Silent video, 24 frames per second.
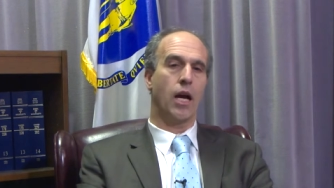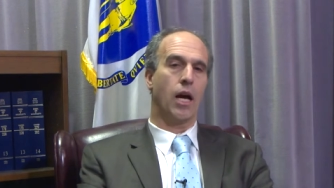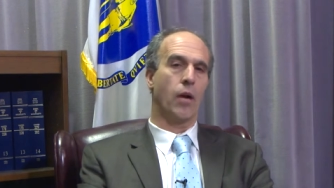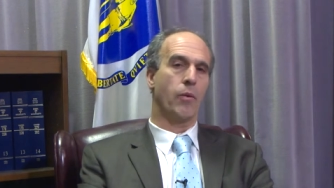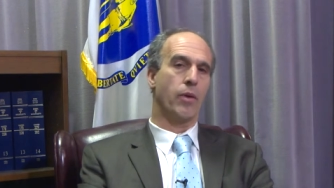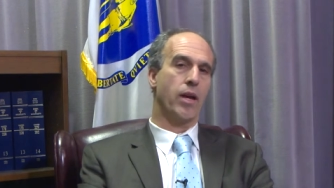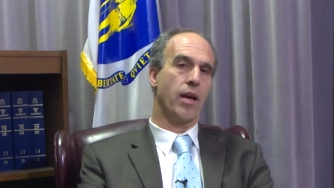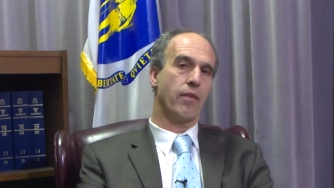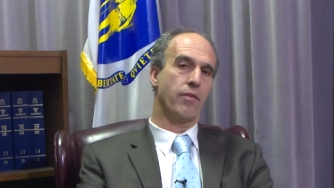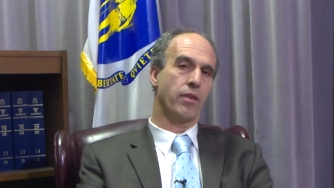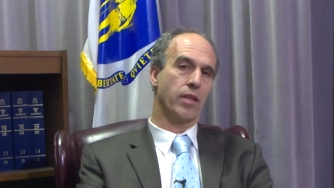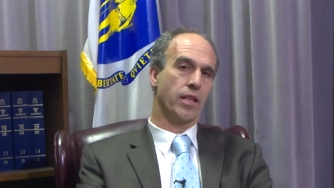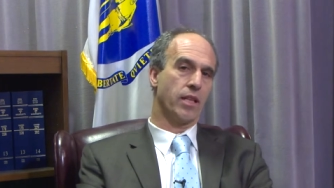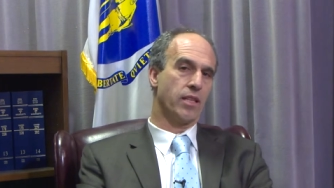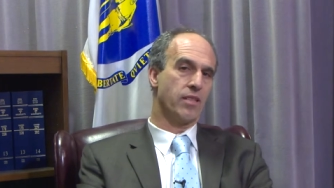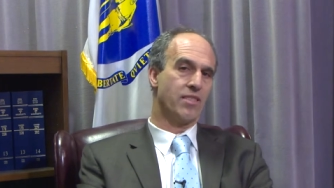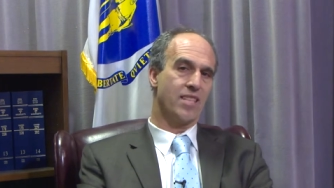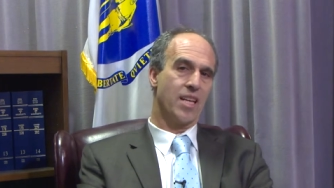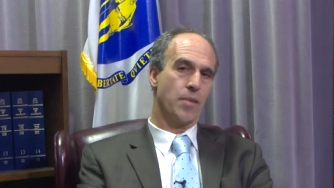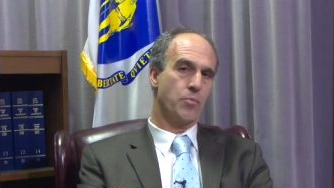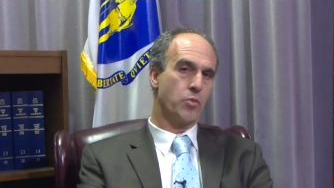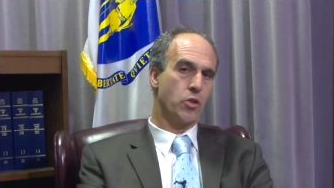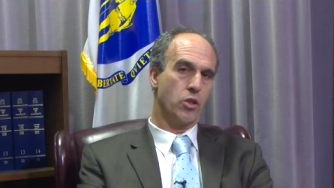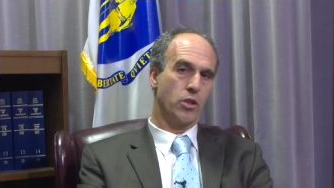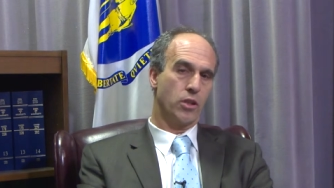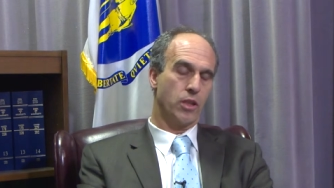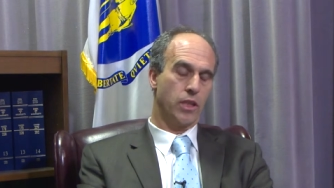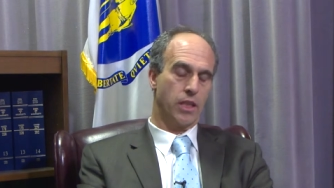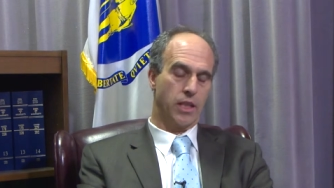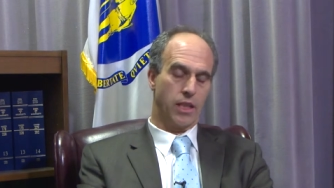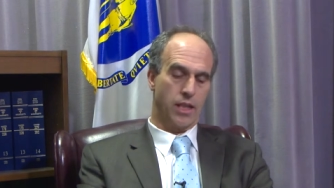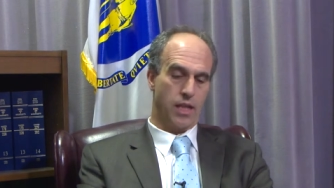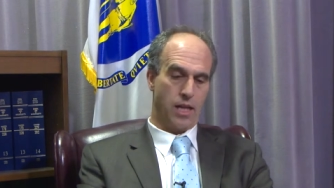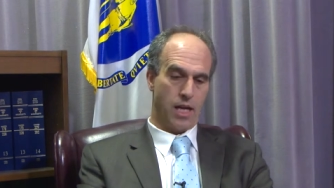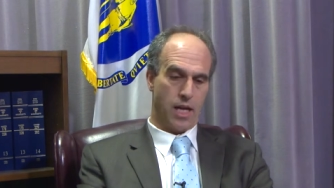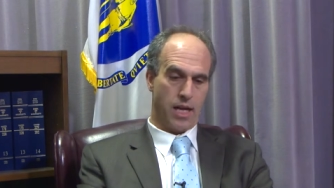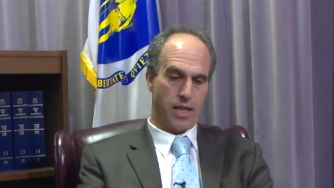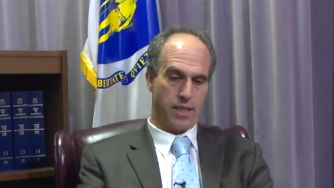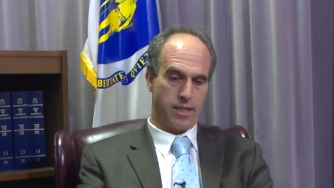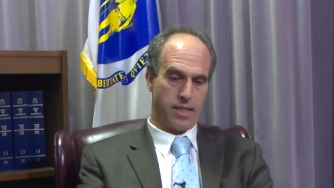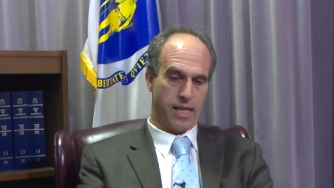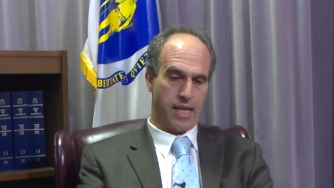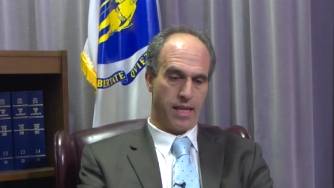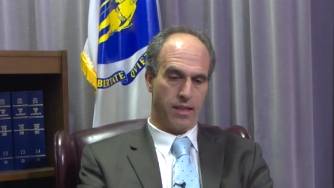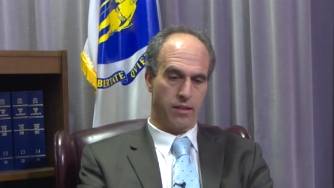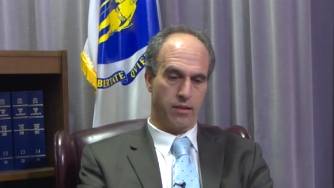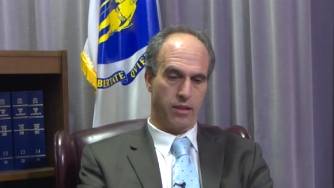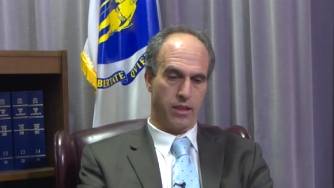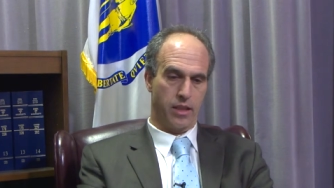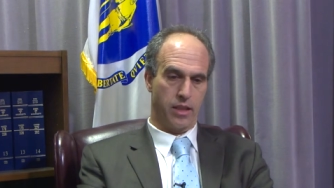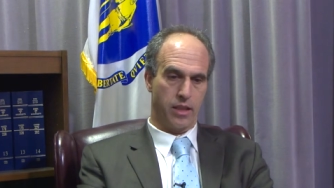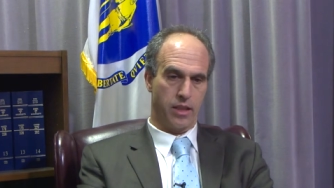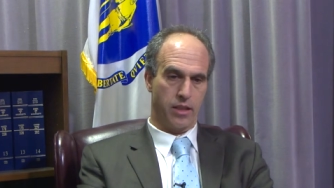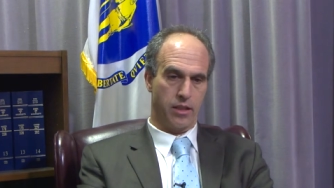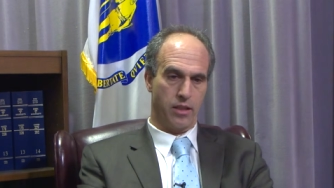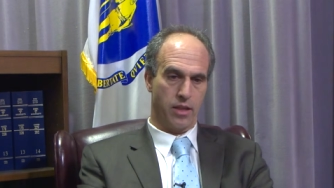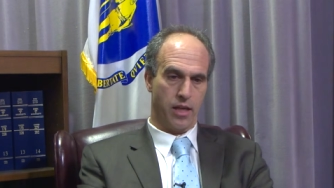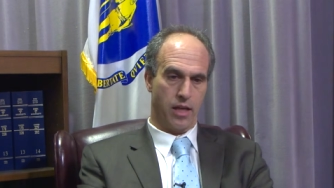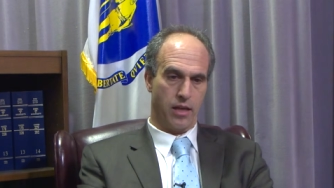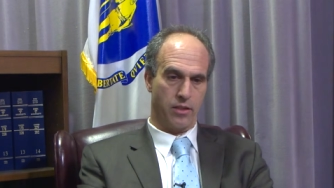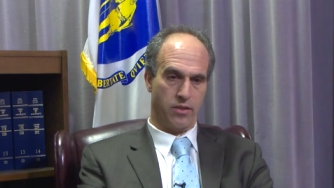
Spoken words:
We have an exceptionally talented